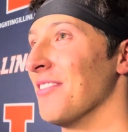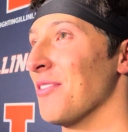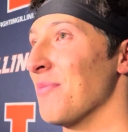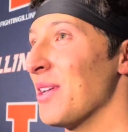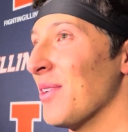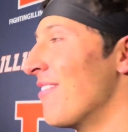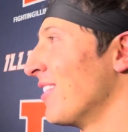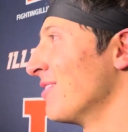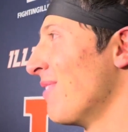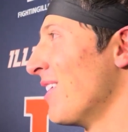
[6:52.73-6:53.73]
for me, when I
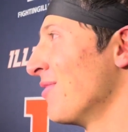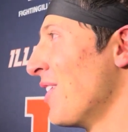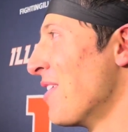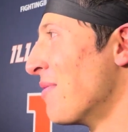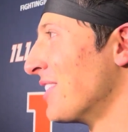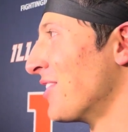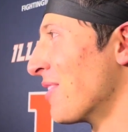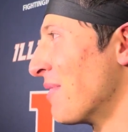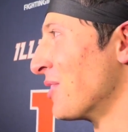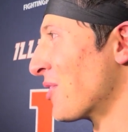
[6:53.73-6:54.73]
first met him, you know, everybody's talking
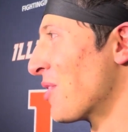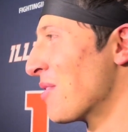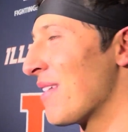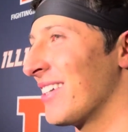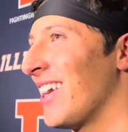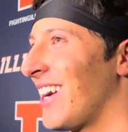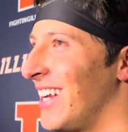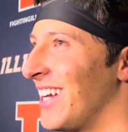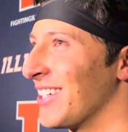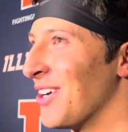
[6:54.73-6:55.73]
about he's a quarterback, and I
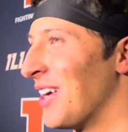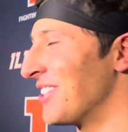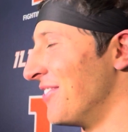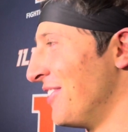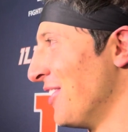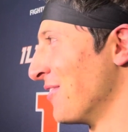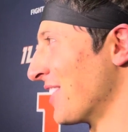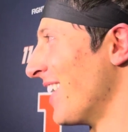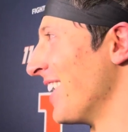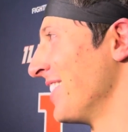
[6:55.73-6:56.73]
kind of had to go watch the film
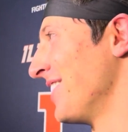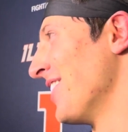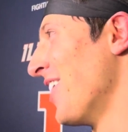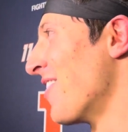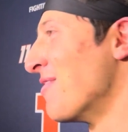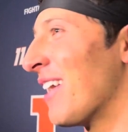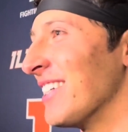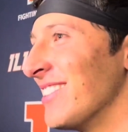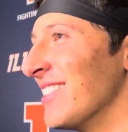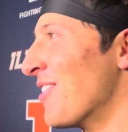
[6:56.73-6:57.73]
because everybody
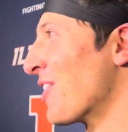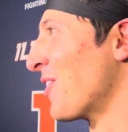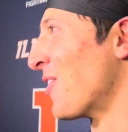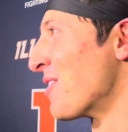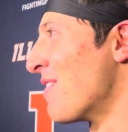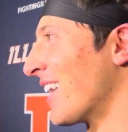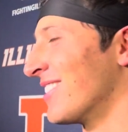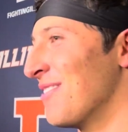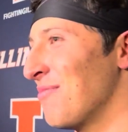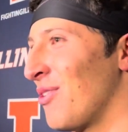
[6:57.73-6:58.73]
says they were a quarterback at
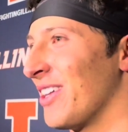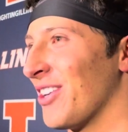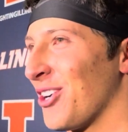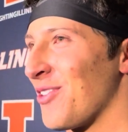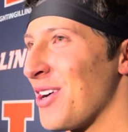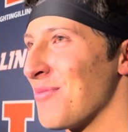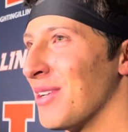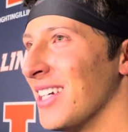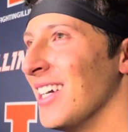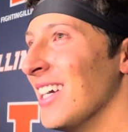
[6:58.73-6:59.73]
some point in their career,
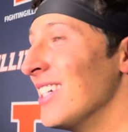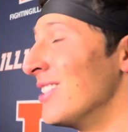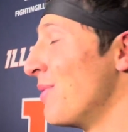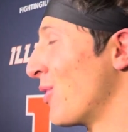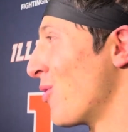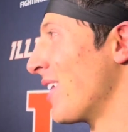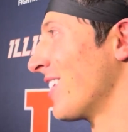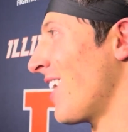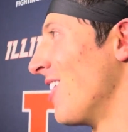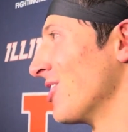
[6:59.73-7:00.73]
but to be a quarterback
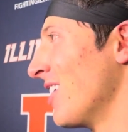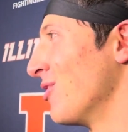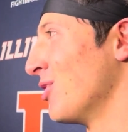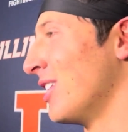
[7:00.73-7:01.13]
at college level